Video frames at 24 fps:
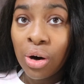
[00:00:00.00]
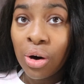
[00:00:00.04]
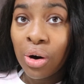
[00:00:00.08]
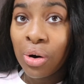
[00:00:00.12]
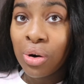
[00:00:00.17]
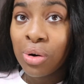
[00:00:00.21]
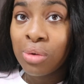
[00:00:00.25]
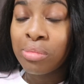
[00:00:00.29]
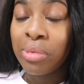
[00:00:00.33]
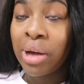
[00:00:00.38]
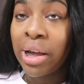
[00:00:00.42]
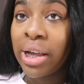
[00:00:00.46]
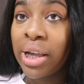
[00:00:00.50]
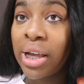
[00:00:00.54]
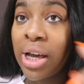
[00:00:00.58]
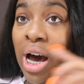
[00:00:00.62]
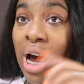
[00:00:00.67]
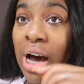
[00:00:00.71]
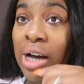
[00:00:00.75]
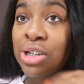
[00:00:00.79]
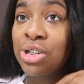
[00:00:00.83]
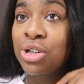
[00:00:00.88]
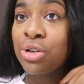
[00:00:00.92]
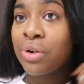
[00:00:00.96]
Oh my
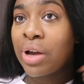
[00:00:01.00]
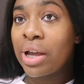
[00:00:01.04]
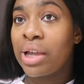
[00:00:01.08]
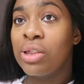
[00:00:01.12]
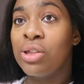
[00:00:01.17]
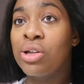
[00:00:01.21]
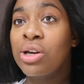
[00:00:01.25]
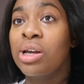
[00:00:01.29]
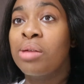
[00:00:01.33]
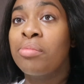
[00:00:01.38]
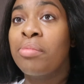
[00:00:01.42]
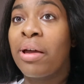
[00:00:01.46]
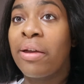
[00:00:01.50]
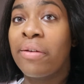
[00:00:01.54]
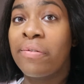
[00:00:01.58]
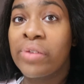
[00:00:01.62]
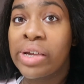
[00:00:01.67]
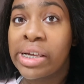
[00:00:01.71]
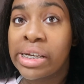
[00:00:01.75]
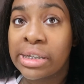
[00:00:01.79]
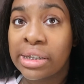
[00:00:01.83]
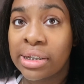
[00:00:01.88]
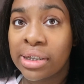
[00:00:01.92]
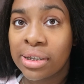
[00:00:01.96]
gosh. Okay, look at my
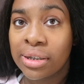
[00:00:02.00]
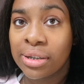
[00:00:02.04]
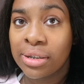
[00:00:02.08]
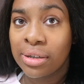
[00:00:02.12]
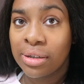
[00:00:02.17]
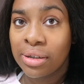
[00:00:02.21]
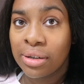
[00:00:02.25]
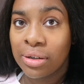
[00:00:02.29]
face.